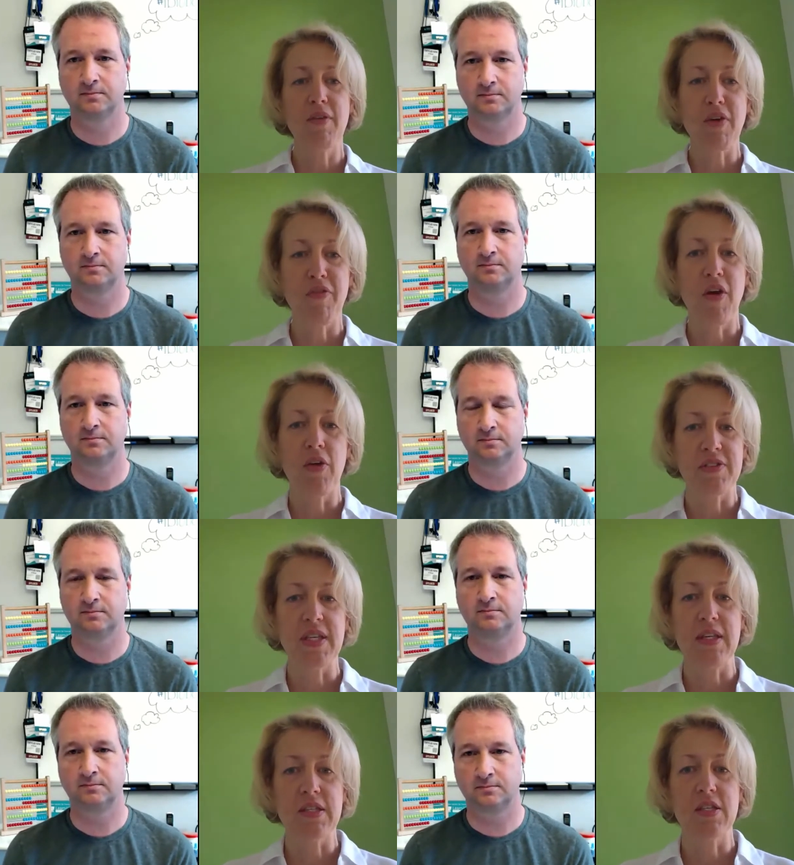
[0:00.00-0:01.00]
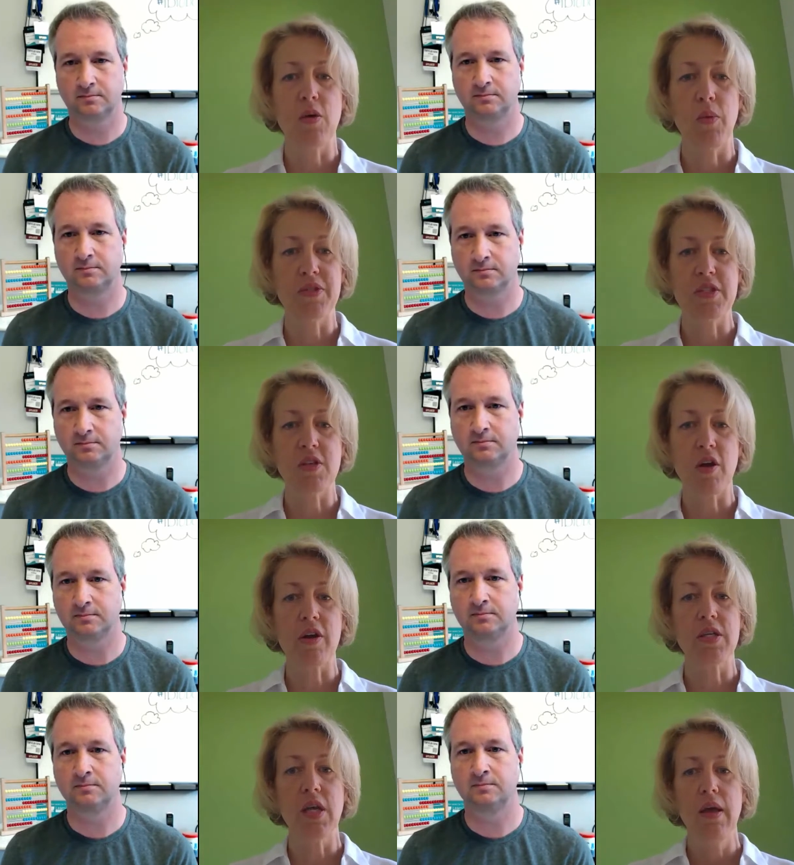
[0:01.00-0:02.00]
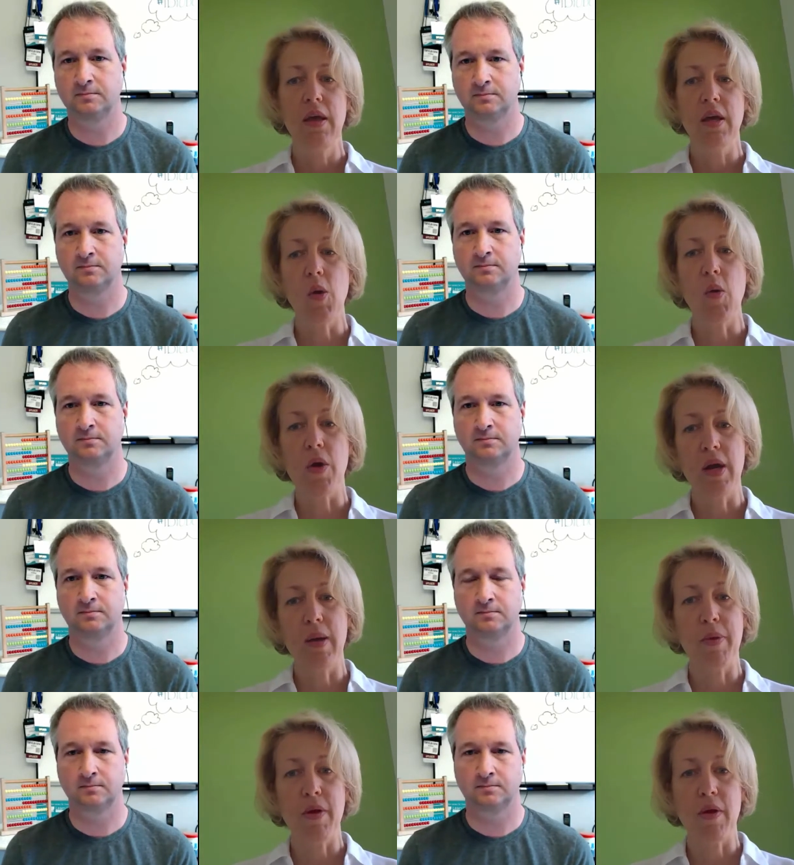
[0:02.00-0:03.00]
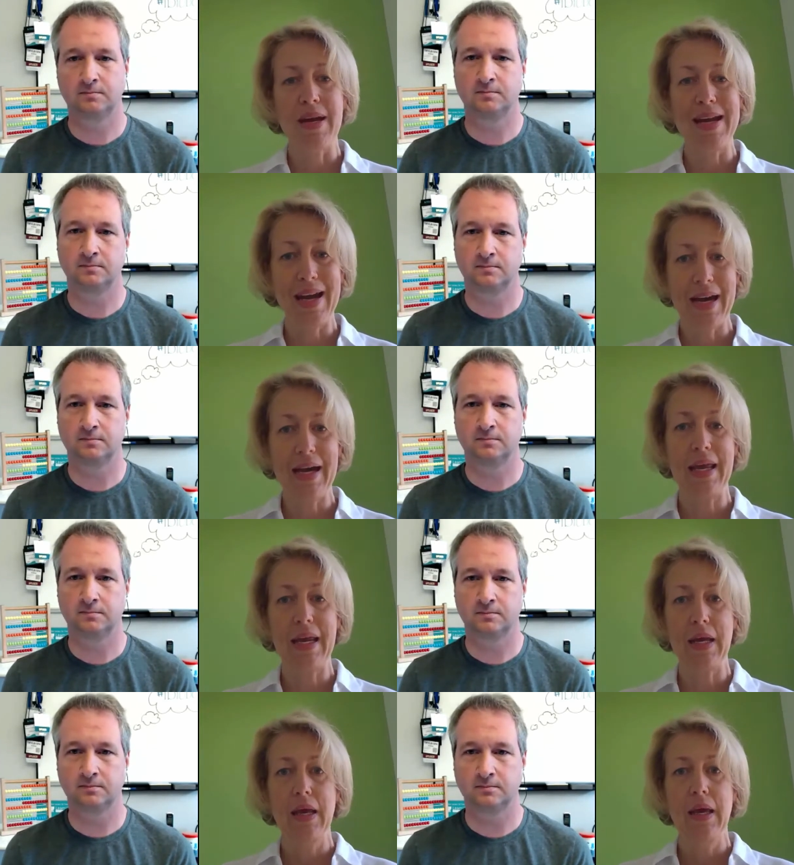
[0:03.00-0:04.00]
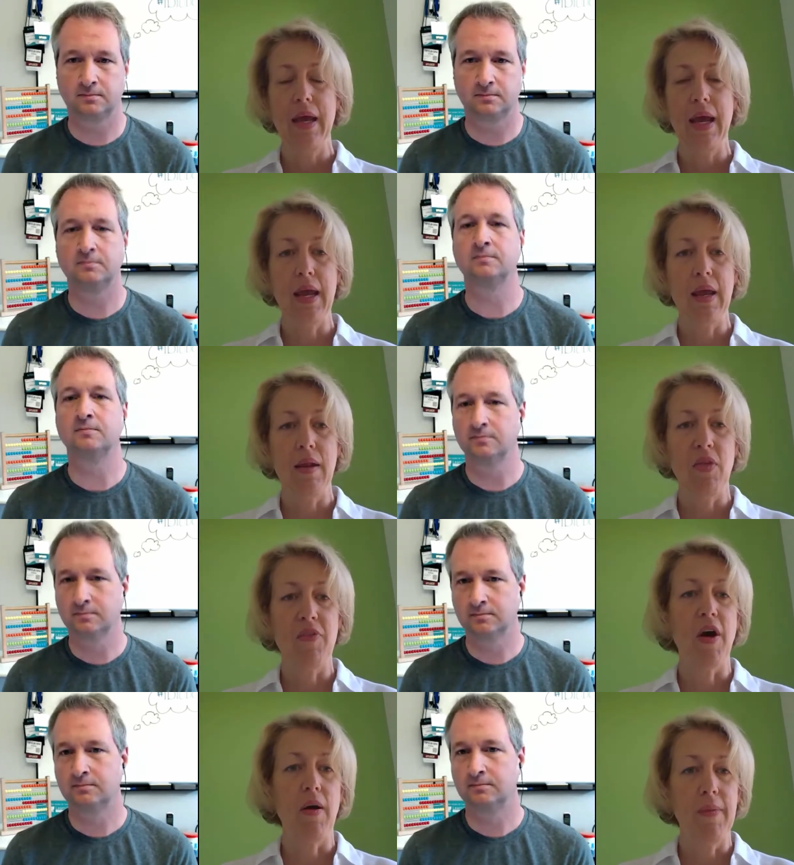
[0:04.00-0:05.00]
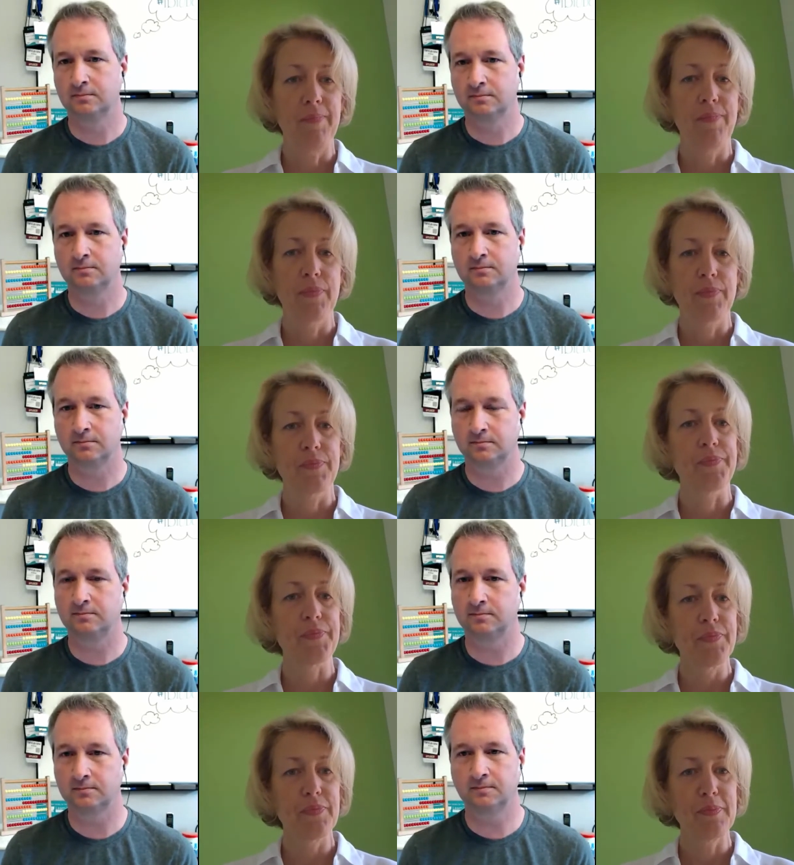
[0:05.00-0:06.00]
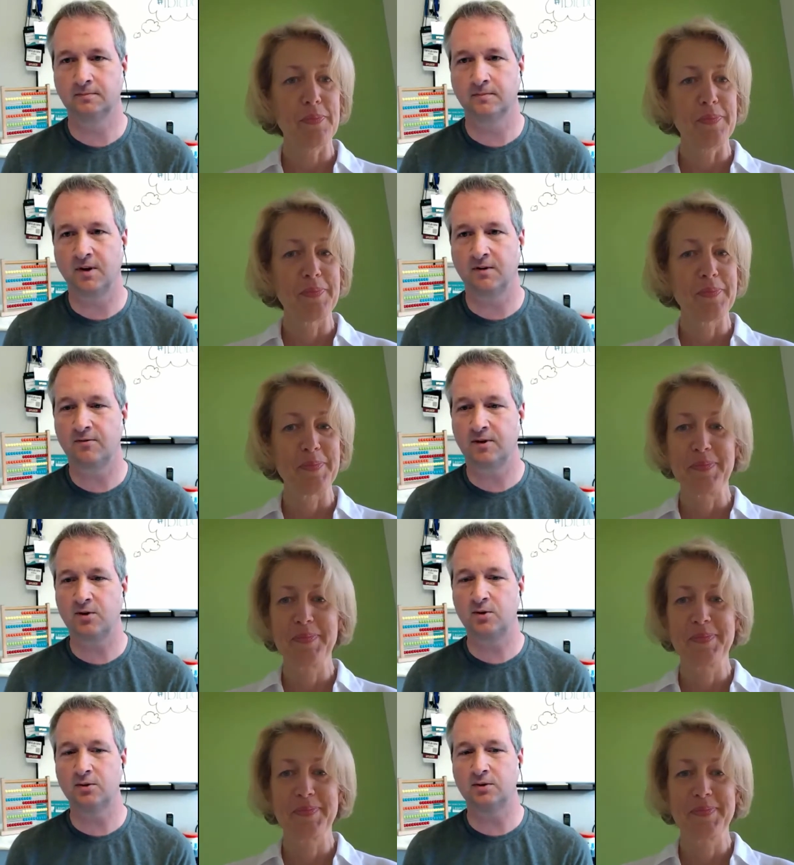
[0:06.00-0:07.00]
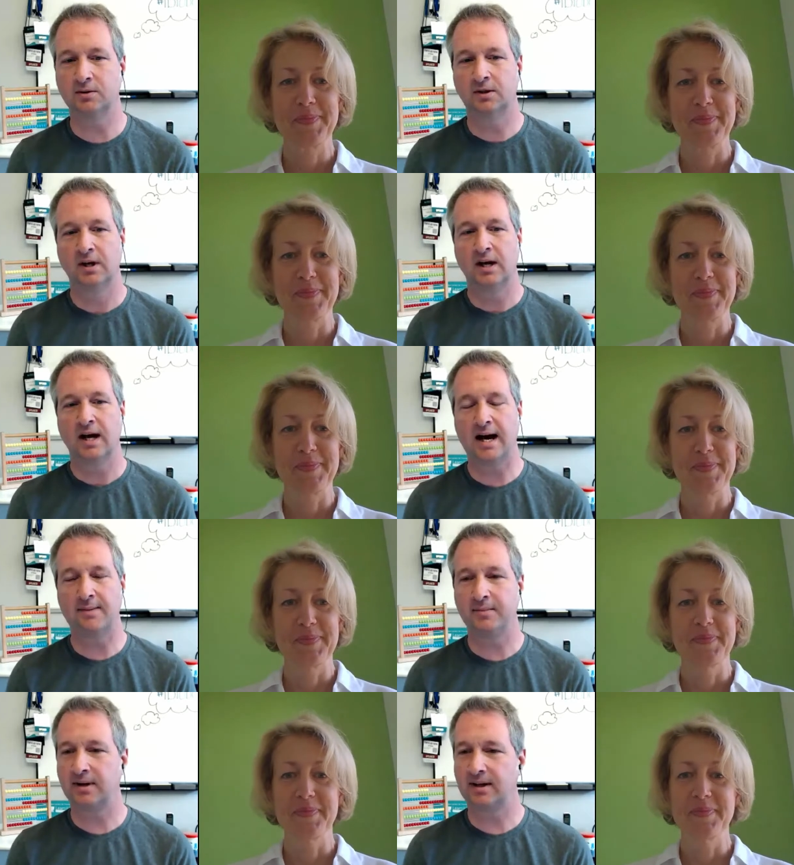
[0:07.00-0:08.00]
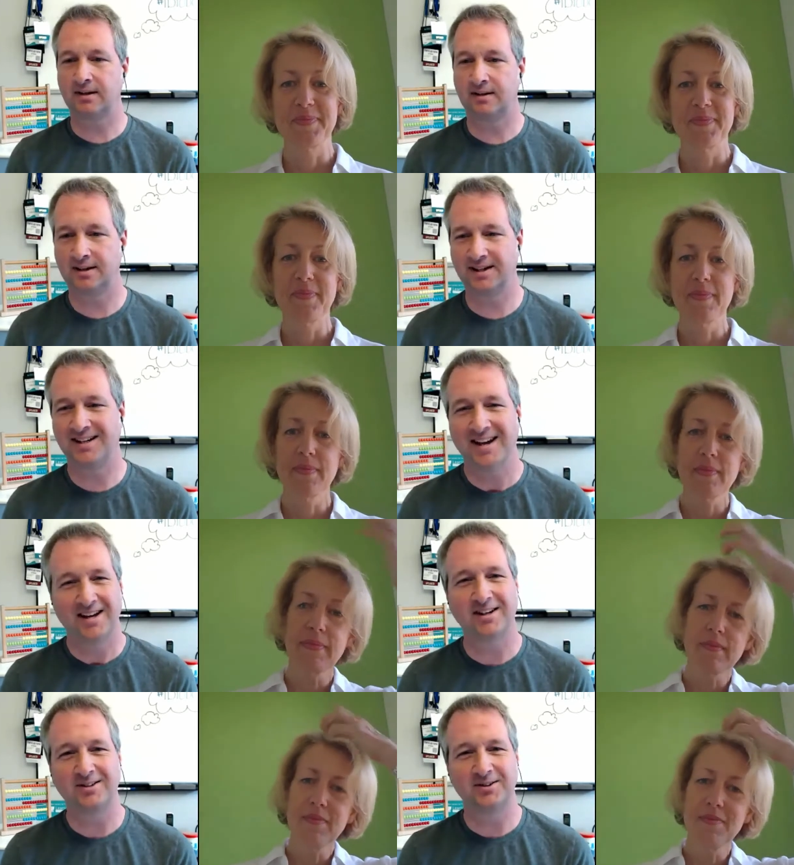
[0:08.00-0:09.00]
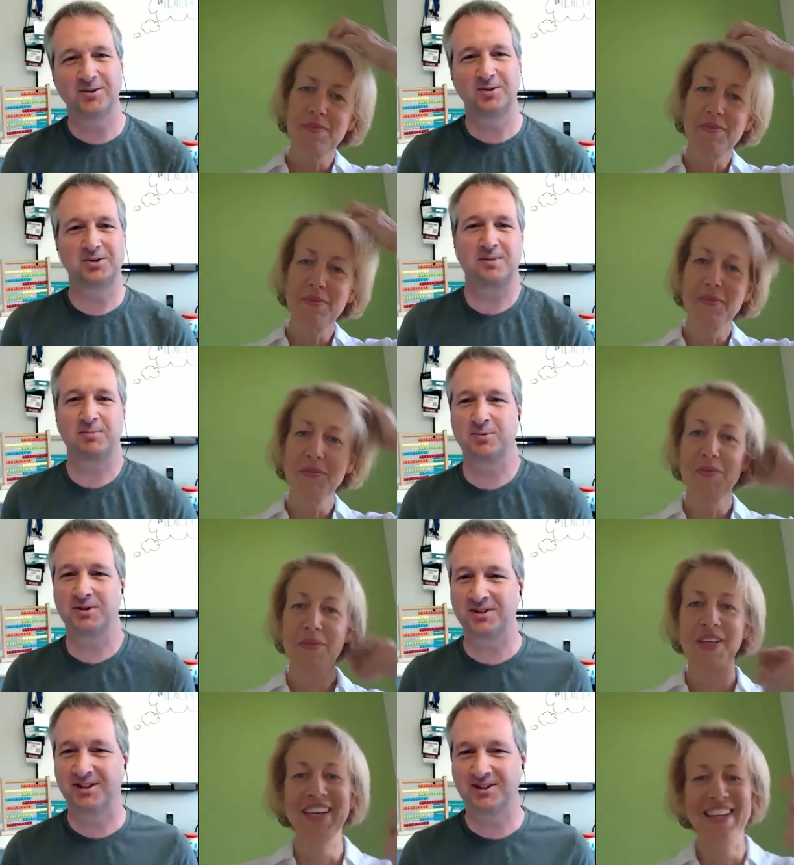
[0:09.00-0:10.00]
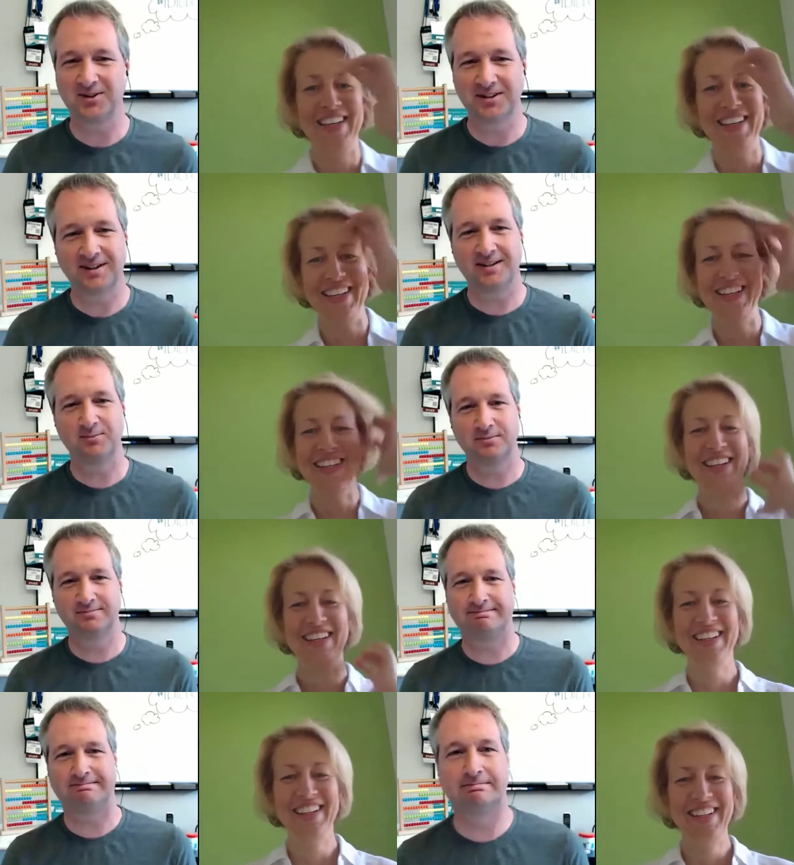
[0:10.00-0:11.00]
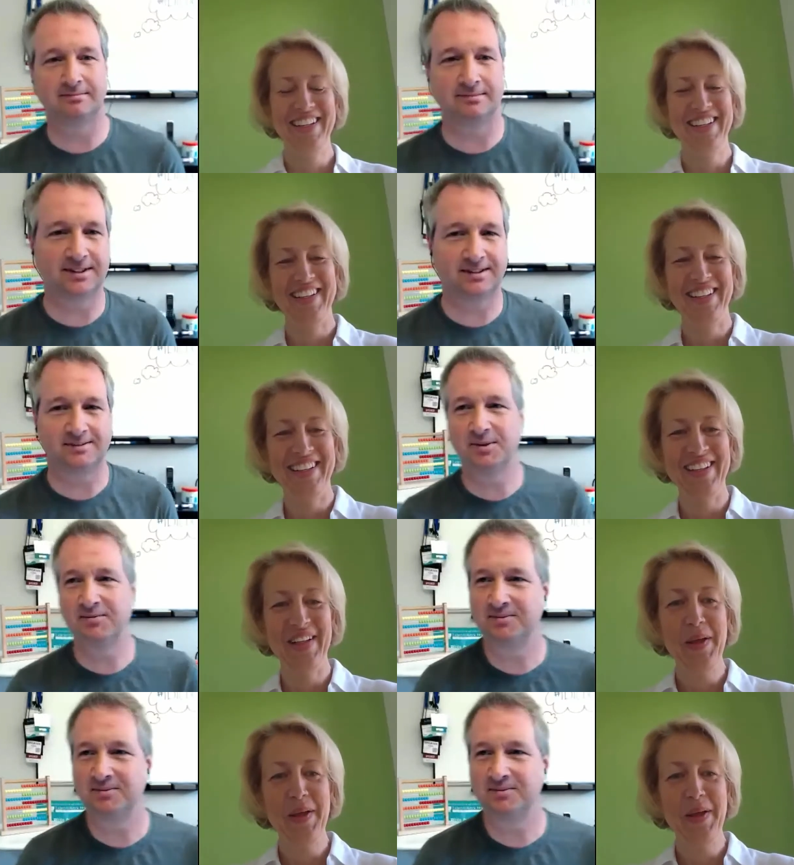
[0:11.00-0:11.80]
Speaker 1: and every fall since. So we'll start cohort number nine in the fall.
Speaker 2: Mm-hmm. Very cool. Um, yeah, don't go shopping when you're hungry. Um, yeah, we've,